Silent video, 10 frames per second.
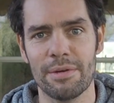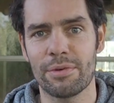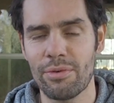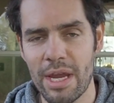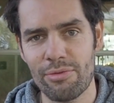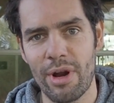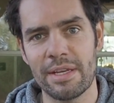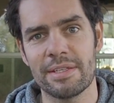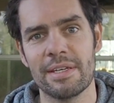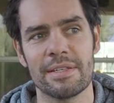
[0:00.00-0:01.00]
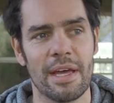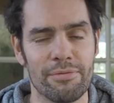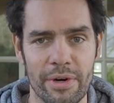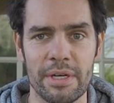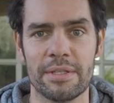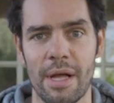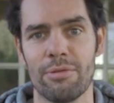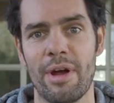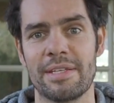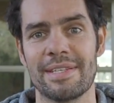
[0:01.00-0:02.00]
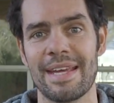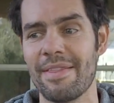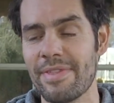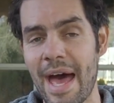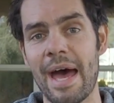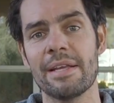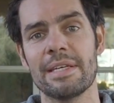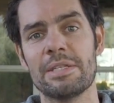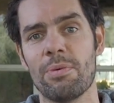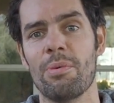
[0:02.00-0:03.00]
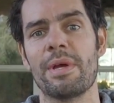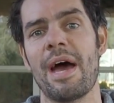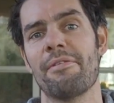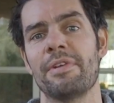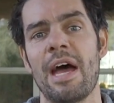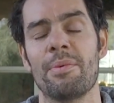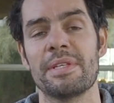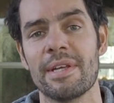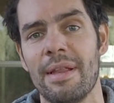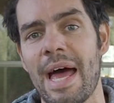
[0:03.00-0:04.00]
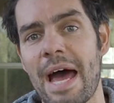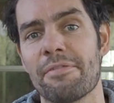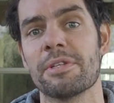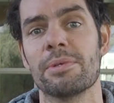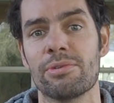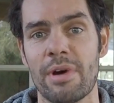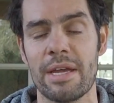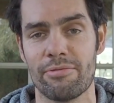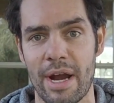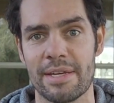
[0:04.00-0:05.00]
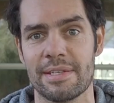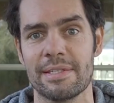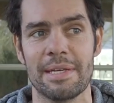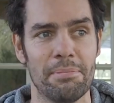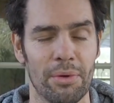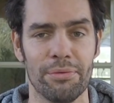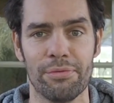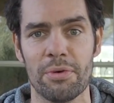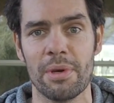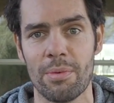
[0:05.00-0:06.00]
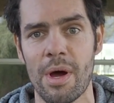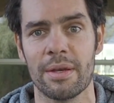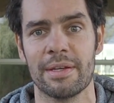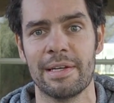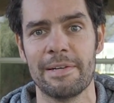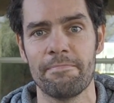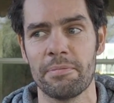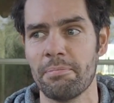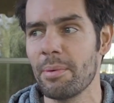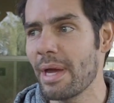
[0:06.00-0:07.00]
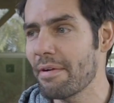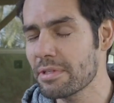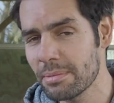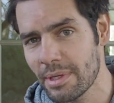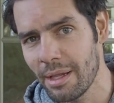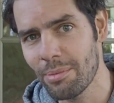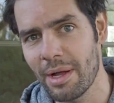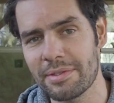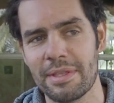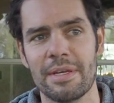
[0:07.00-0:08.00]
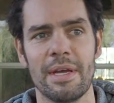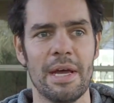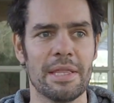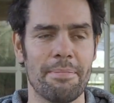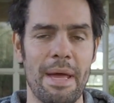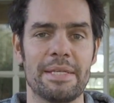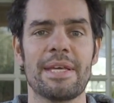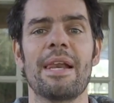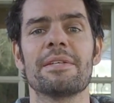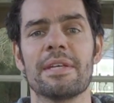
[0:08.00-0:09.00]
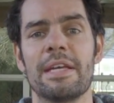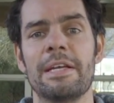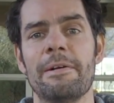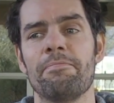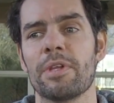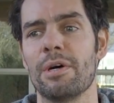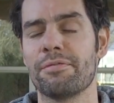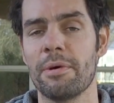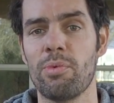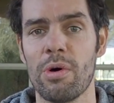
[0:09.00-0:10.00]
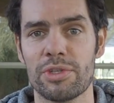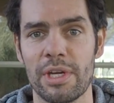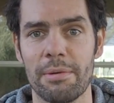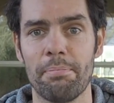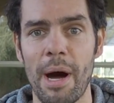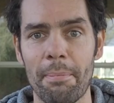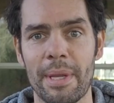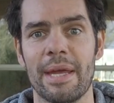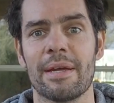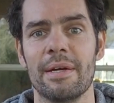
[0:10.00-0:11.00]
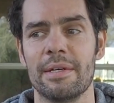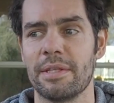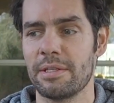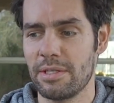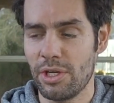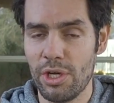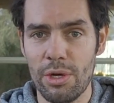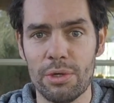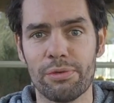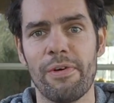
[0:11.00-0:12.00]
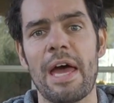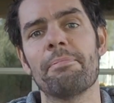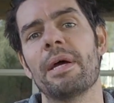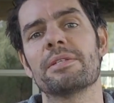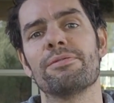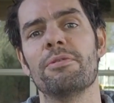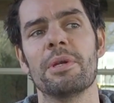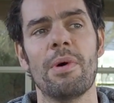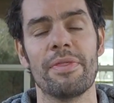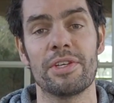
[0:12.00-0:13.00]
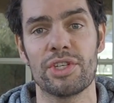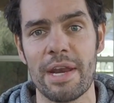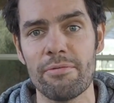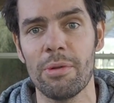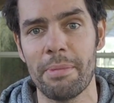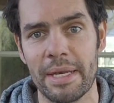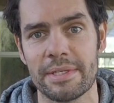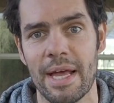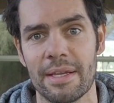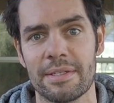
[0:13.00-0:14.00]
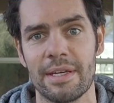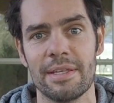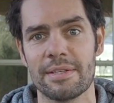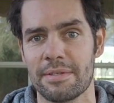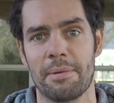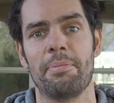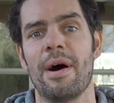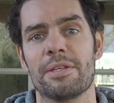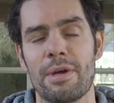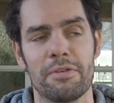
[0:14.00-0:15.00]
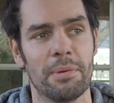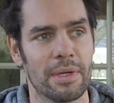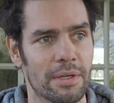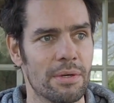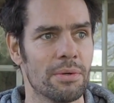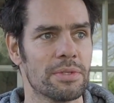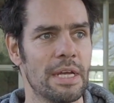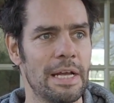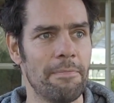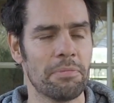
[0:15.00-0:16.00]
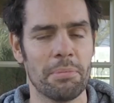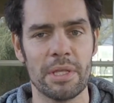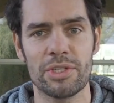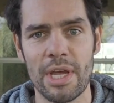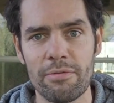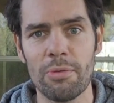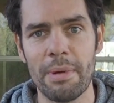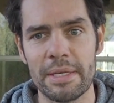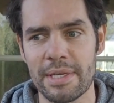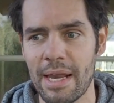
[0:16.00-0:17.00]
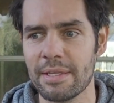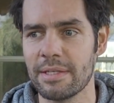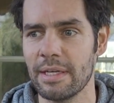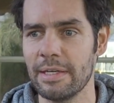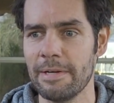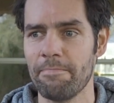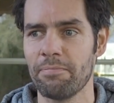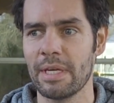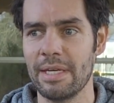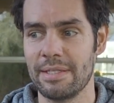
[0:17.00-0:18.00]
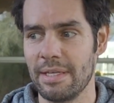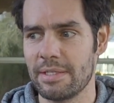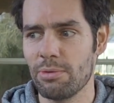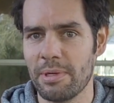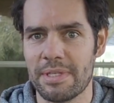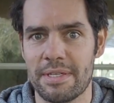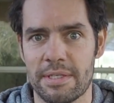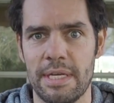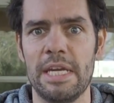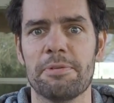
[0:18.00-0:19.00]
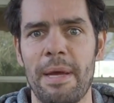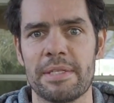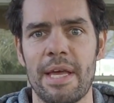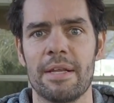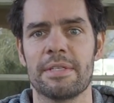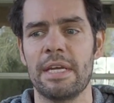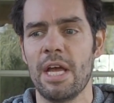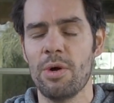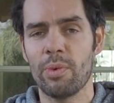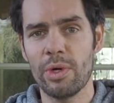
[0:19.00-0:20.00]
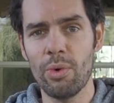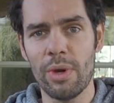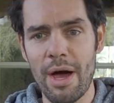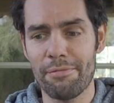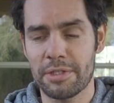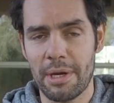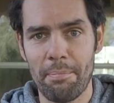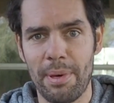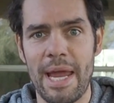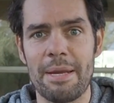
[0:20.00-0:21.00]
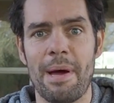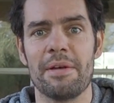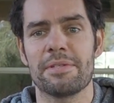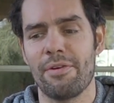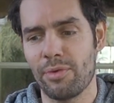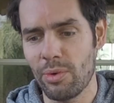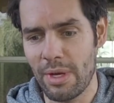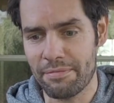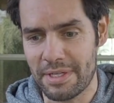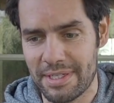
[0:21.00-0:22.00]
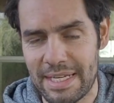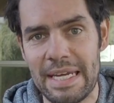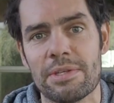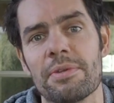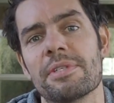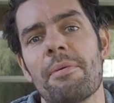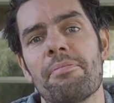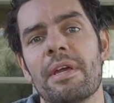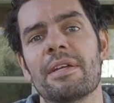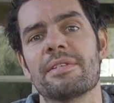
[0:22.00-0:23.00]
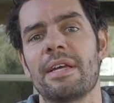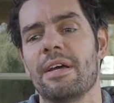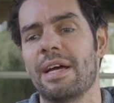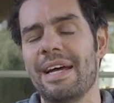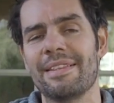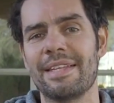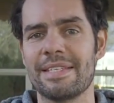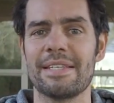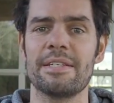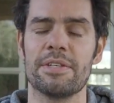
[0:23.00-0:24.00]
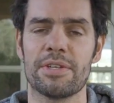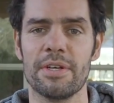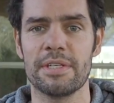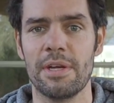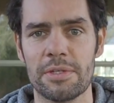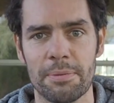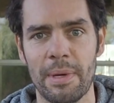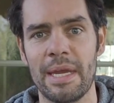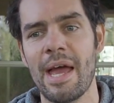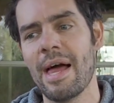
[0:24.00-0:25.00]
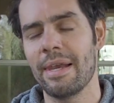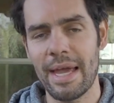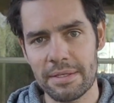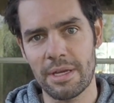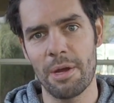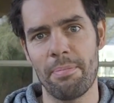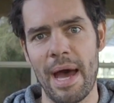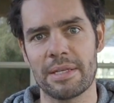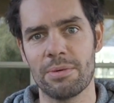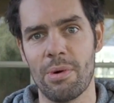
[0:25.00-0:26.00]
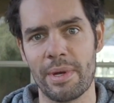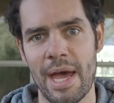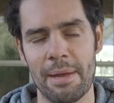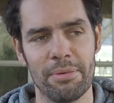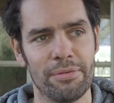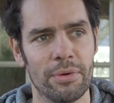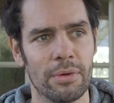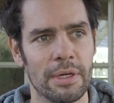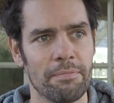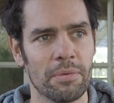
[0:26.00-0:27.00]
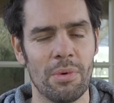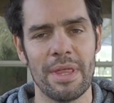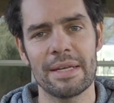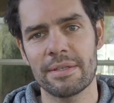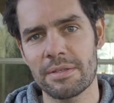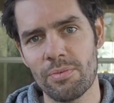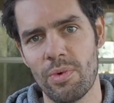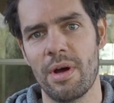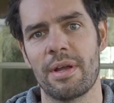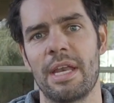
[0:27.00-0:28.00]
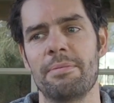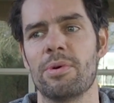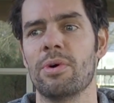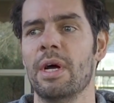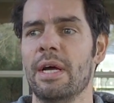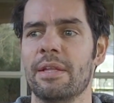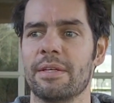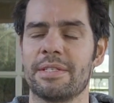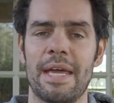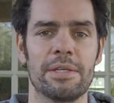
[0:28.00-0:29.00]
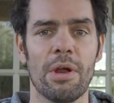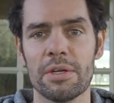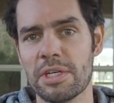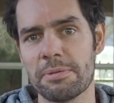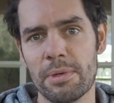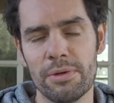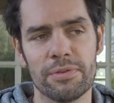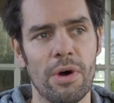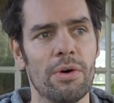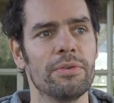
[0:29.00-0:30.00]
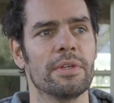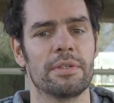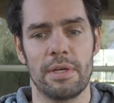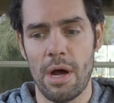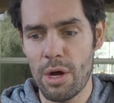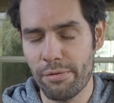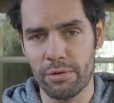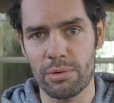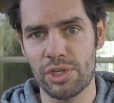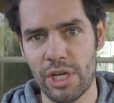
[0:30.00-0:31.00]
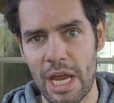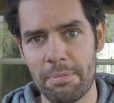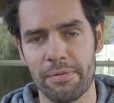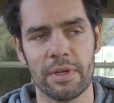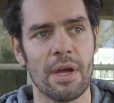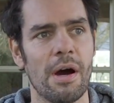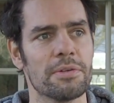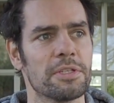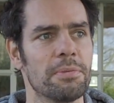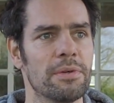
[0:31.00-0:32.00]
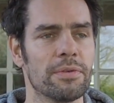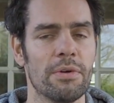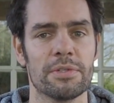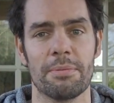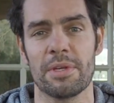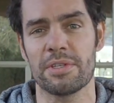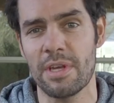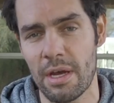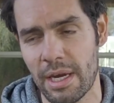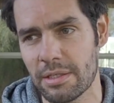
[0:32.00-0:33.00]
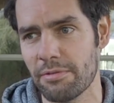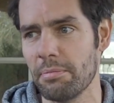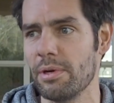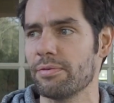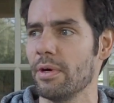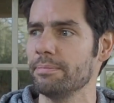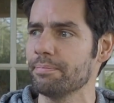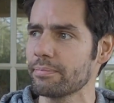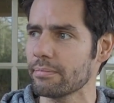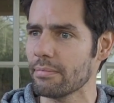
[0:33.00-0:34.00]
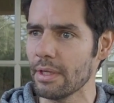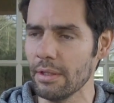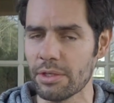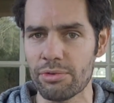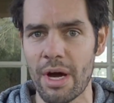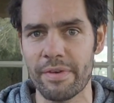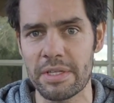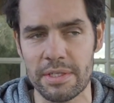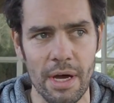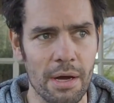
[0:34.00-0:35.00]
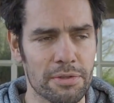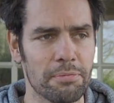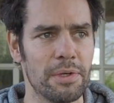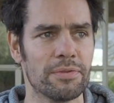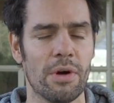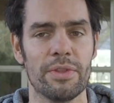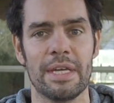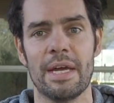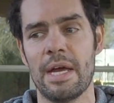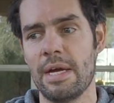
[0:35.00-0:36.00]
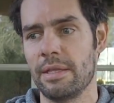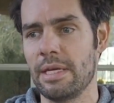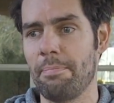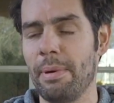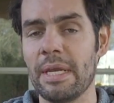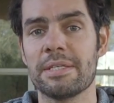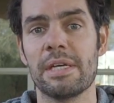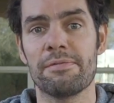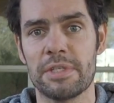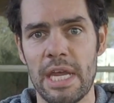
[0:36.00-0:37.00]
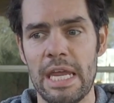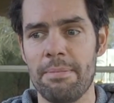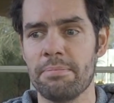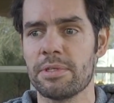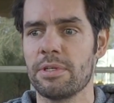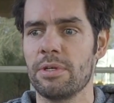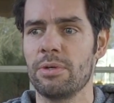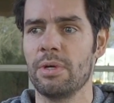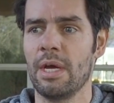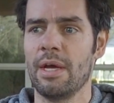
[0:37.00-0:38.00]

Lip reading: of great races and very dull races. And that is what we have now. We still have some great races in modern Formula One, but we have some dull ones. And the mentality of the watching public, the huge fan base of Formula One, the general mentality, and this doesn't apply to everybody, of course, but the general mentality, it's almost this siege mentality. We all love to complain about stuff. We all love to seize on something and say, look, this isn't as good as it used to be. Let's go back to what we had before. Well, that doesn't work anymore. The technology's moved on. The overall shape of the cars has moved on. Some of the circuits have moved on. The driving styles have moved on. The ability of teams to